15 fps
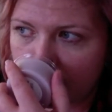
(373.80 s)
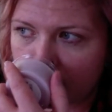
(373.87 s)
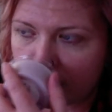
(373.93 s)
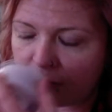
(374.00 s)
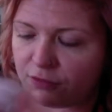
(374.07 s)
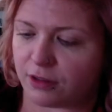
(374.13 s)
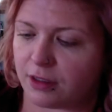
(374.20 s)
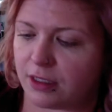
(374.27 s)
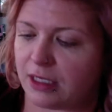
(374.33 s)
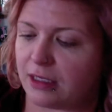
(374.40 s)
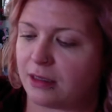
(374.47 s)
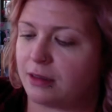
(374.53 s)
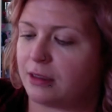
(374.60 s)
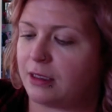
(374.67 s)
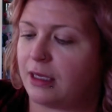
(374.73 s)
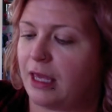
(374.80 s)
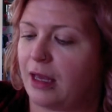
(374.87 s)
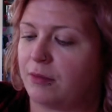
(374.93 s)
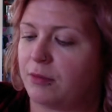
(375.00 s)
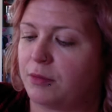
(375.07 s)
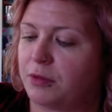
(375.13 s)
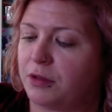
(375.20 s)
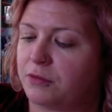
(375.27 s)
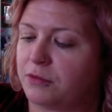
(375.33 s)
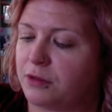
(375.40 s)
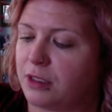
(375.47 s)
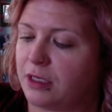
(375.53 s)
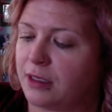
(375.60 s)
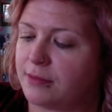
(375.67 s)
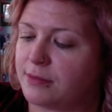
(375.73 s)
I feel like the chamomile
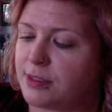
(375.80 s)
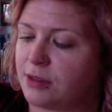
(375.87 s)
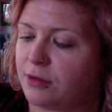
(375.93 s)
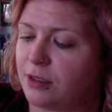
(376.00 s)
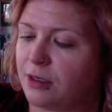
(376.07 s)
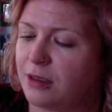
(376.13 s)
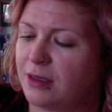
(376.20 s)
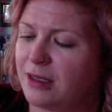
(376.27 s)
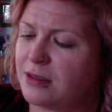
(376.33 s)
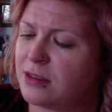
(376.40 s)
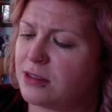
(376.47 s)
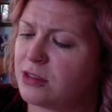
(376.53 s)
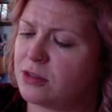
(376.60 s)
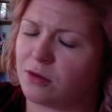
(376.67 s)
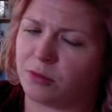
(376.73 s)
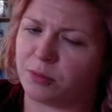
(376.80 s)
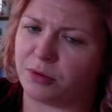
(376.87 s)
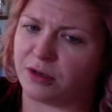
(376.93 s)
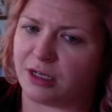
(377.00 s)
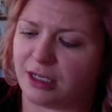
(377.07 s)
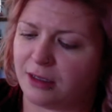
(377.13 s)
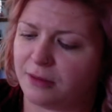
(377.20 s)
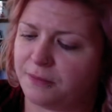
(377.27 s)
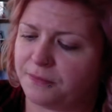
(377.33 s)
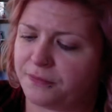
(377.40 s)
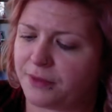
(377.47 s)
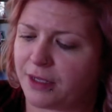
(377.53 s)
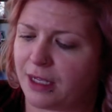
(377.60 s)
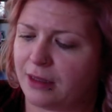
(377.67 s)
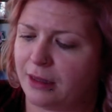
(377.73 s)
really comes out in there. That is so pretty.
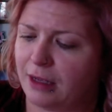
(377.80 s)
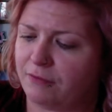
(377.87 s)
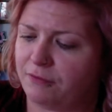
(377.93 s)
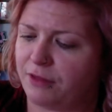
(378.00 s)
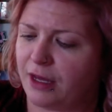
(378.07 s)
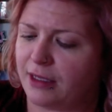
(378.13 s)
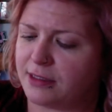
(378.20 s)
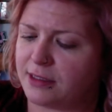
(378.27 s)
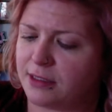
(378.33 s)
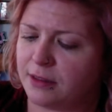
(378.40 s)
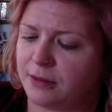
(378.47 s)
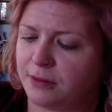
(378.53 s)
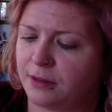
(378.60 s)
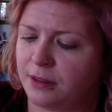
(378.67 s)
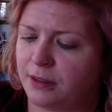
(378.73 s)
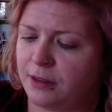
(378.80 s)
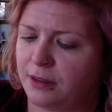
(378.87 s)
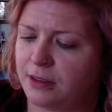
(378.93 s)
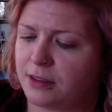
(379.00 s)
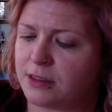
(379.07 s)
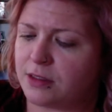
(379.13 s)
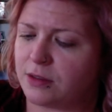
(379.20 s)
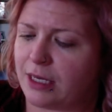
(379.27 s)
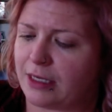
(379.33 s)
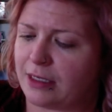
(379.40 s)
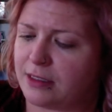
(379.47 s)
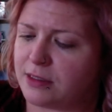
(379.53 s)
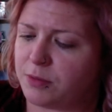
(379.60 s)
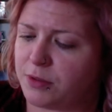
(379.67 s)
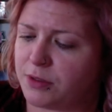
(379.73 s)
I love that. So that
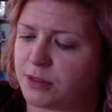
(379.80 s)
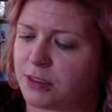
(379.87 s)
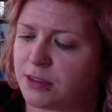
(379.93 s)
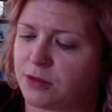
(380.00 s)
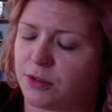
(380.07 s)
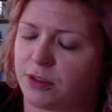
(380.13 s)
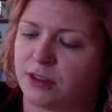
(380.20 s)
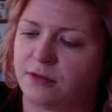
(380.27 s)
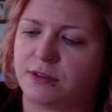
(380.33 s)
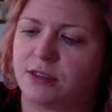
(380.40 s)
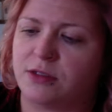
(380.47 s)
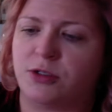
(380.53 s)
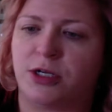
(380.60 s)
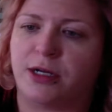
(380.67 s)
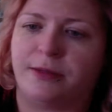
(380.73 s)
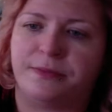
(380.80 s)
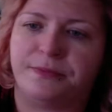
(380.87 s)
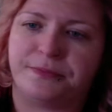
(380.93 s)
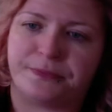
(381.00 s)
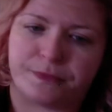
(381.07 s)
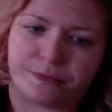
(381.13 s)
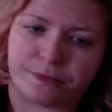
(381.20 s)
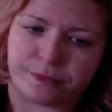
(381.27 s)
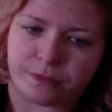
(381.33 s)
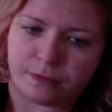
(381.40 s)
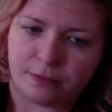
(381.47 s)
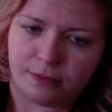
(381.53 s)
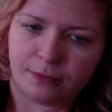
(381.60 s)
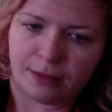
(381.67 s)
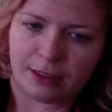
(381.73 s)
is Princess Cirilla of Cintra.
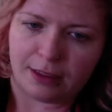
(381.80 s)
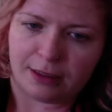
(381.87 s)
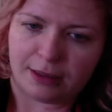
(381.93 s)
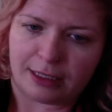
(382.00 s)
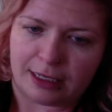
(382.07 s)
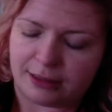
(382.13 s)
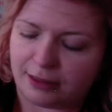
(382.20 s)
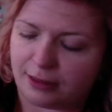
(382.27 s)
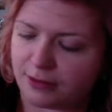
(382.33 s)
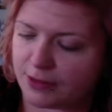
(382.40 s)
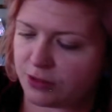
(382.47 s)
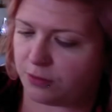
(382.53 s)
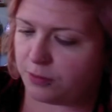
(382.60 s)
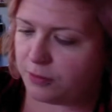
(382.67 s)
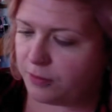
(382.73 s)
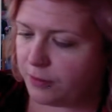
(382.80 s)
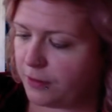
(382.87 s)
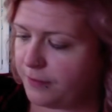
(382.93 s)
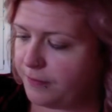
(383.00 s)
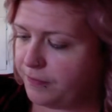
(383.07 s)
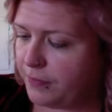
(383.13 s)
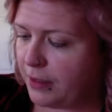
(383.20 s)
And that little scoopable.